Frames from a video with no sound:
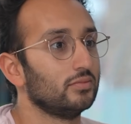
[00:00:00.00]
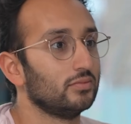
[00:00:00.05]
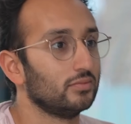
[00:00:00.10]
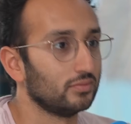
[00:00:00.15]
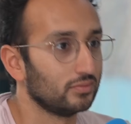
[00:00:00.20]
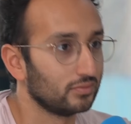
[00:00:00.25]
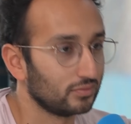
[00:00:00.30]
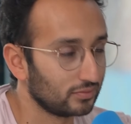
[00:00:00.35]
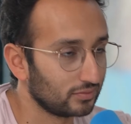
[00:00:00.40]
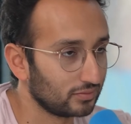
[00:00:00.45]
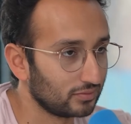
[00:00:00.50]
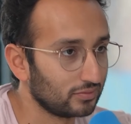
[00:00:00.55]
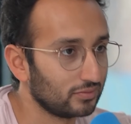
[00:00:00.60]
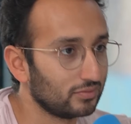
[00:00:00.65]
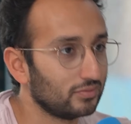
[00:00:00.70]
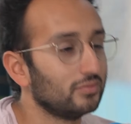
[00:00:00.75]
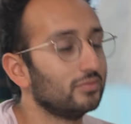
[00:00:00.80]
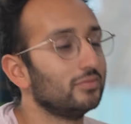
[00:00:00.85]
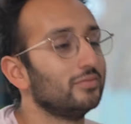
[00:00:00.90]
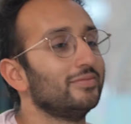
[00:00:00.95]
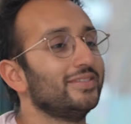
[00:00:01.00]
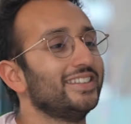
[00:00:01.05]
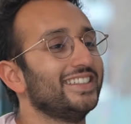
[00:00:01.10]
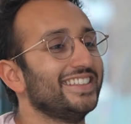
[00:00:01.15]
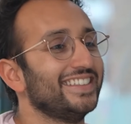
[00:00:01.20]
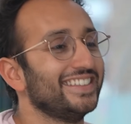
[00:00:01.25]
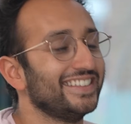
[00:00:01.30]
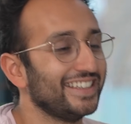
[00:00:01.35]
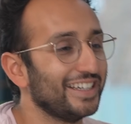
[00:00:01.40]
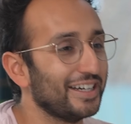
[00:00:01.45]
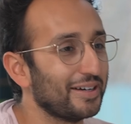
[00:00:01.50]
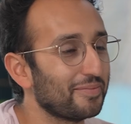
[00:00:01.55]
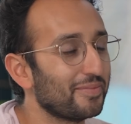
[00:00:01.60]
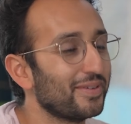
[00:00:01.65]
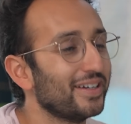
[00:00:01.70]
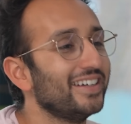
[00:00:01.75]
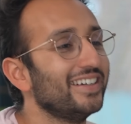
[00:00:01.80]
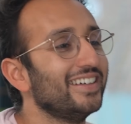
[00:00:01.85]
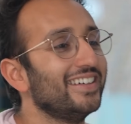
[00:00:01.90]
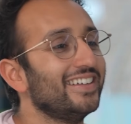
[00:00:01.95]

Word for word: Right? So does it matter? Yes yeah. or no?